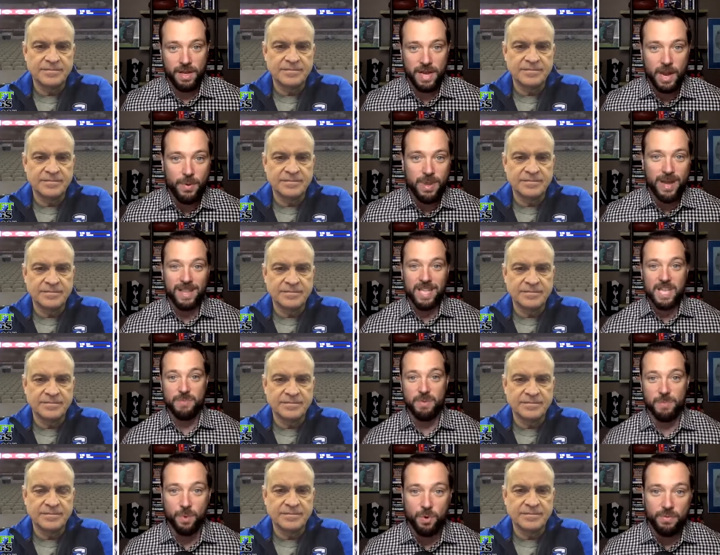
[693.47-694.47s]
Speaker 1: Now we got to keep
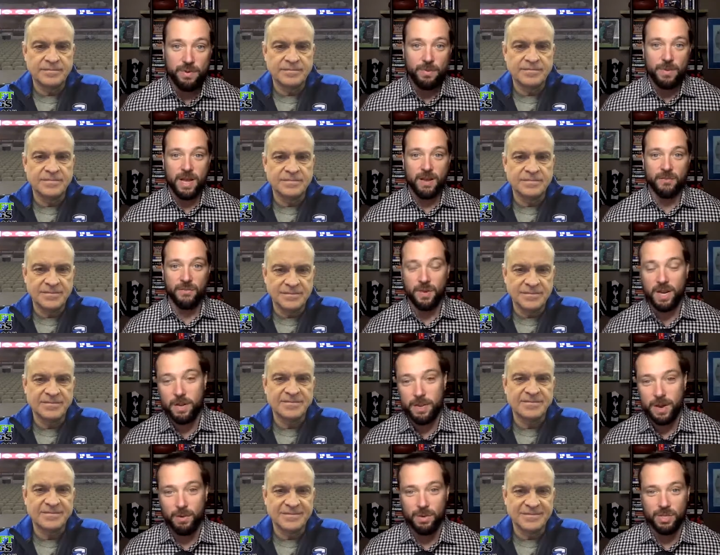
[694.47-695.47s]
it moving. We got to forget
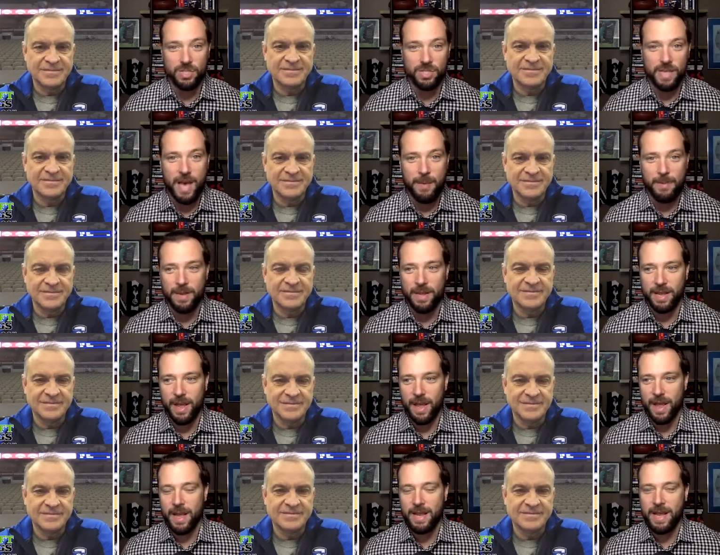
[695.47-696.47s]
about what just happened. Like
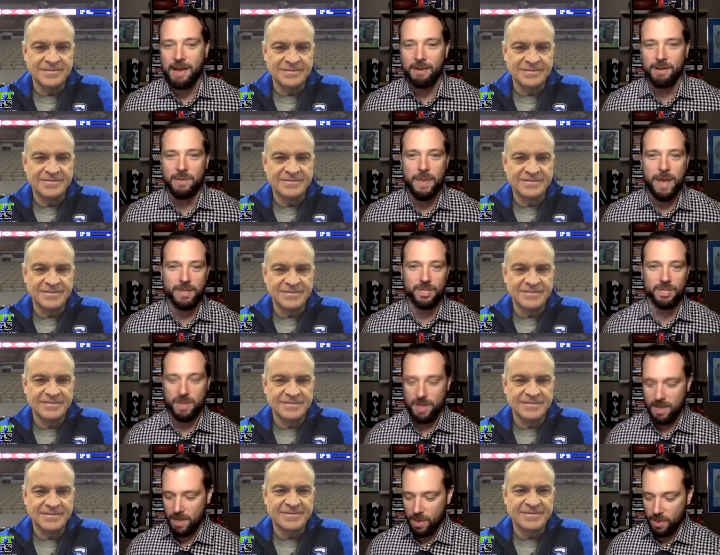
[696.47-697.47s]
I, I got to imagine
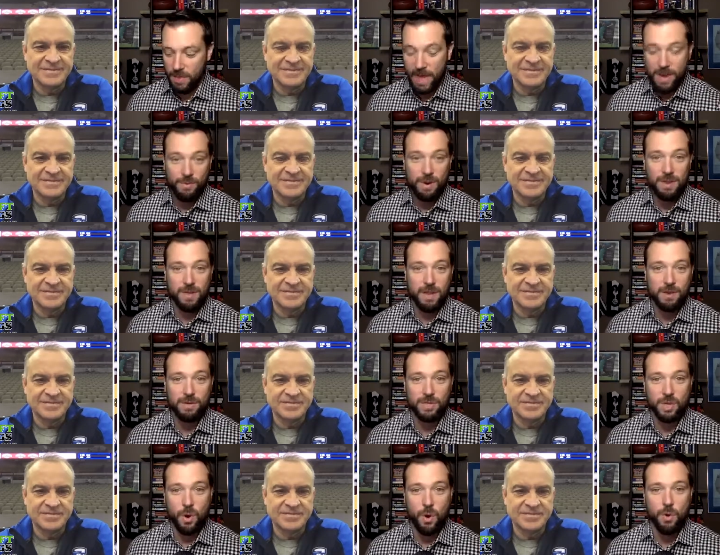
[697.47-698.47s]
that right there is
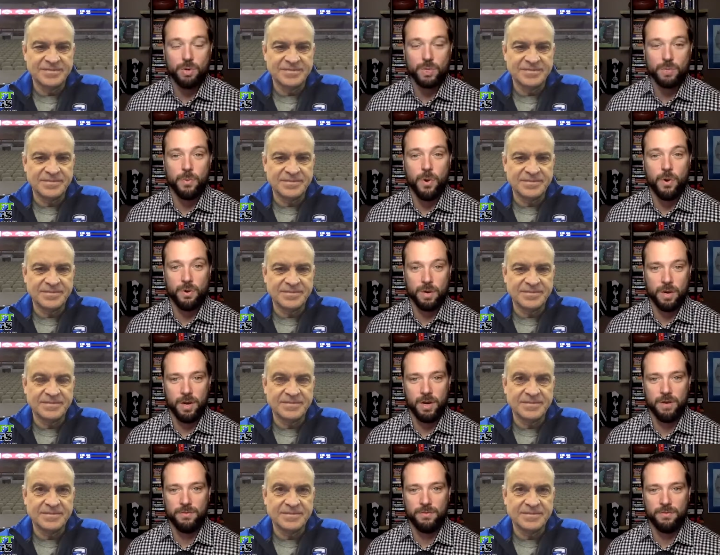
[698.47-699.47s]
the hardest part
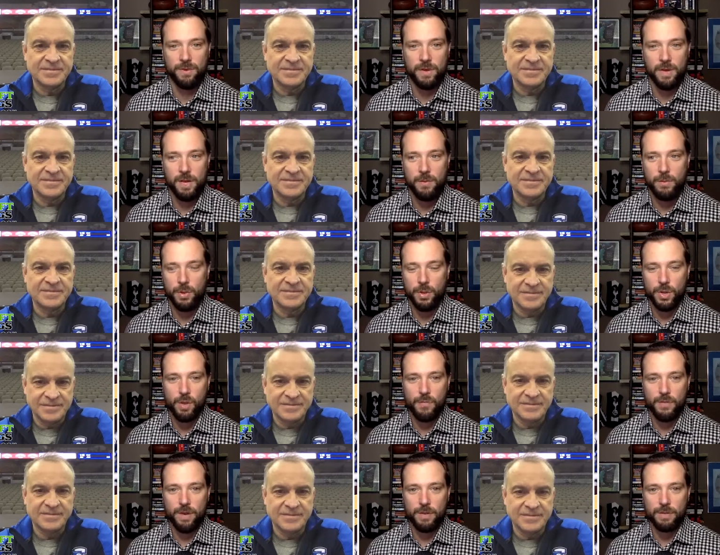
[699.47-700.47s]
of pulling
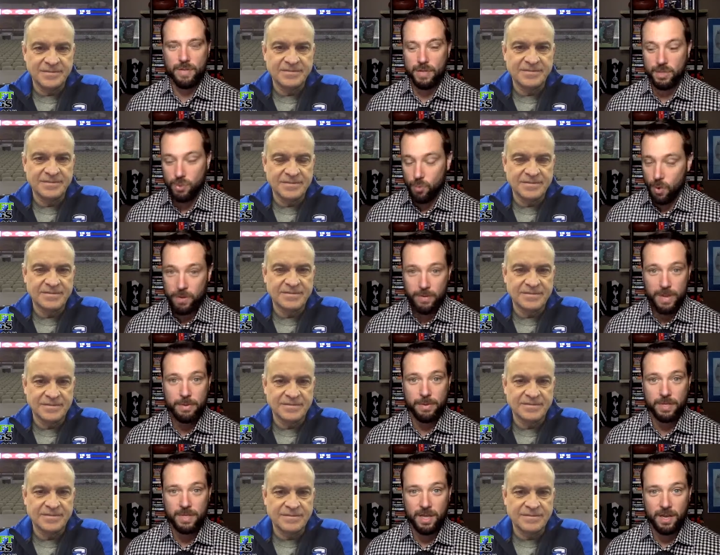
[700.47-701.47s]
off an upset because you want to be able
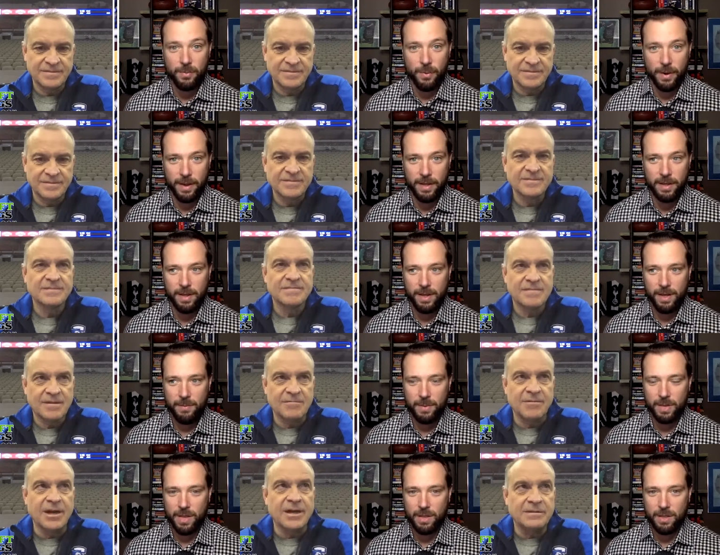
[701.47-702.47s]
to celebrate it.
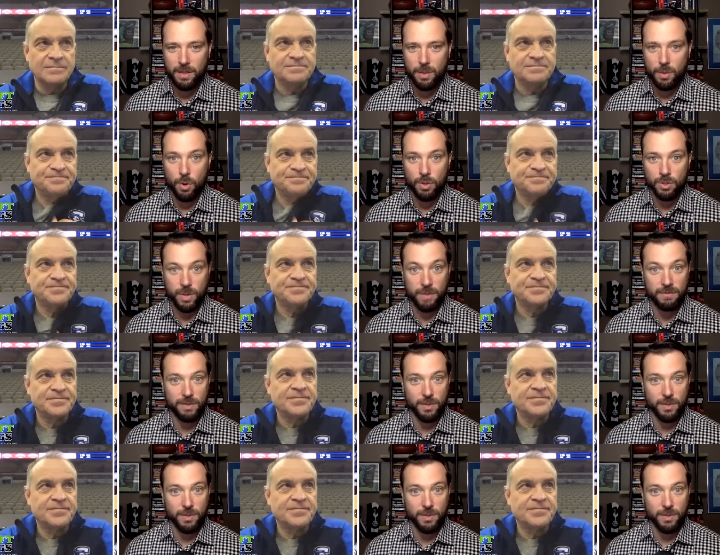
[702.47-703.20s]
Right. But like, you also have to